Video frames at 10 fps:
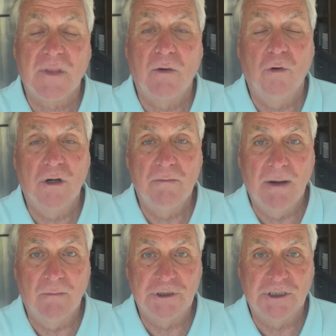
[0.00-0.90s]
We're in a
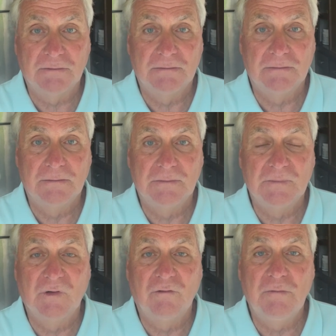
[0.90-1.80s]
membership.
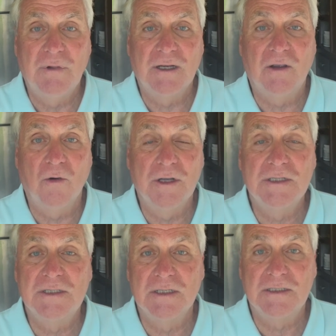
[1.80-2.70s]
We've been going since